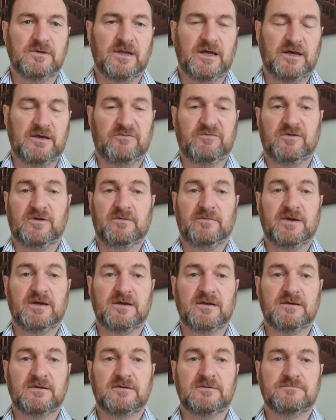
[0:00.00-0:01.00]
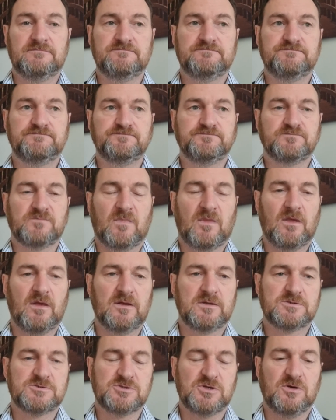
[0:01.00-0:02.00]
That if you're a man.
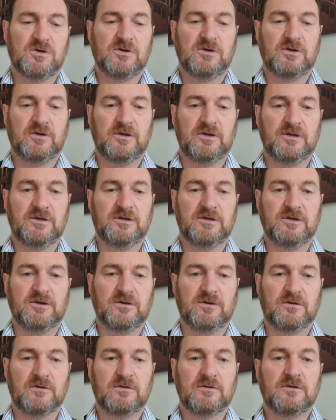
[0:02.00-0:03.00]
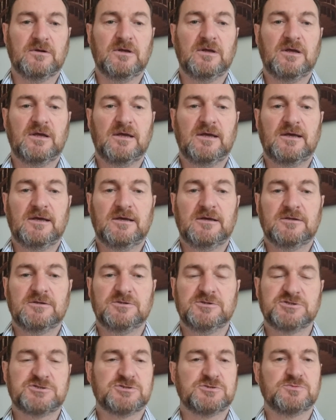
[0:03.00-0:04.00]
So, you know,
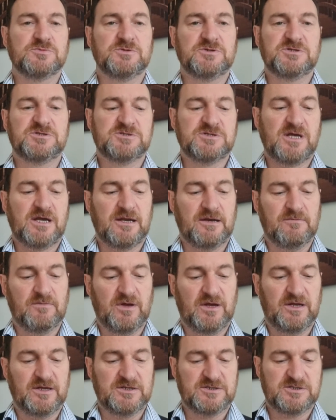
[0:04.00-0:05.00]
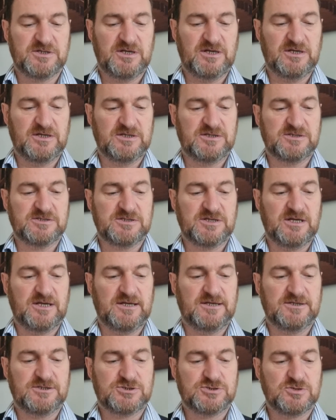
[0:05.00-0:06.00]
this is what he's saying, but he's, he's,
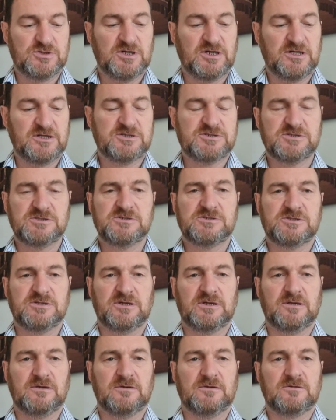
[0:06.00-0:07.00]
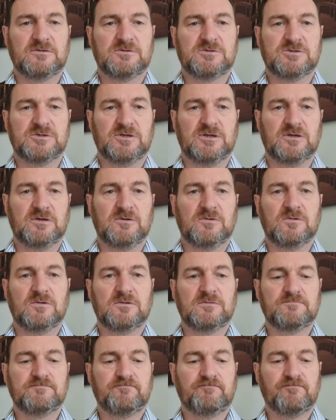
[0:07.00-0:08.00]
he should have listened to you, to
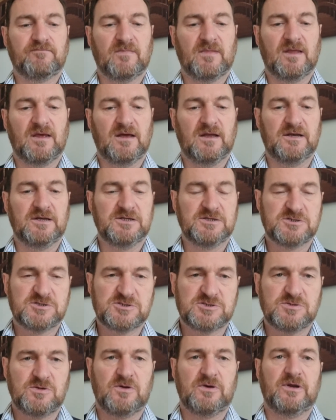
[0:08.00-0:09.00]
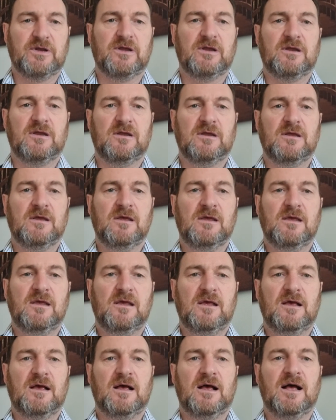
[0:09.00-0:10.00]
you, and he's sorry.
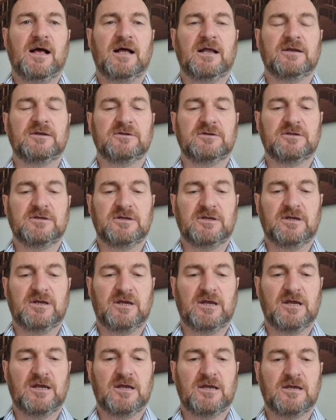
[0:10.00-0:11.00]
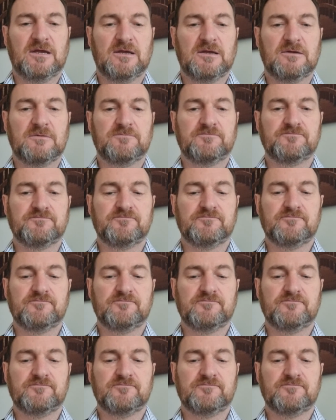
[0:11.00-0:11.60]
And he.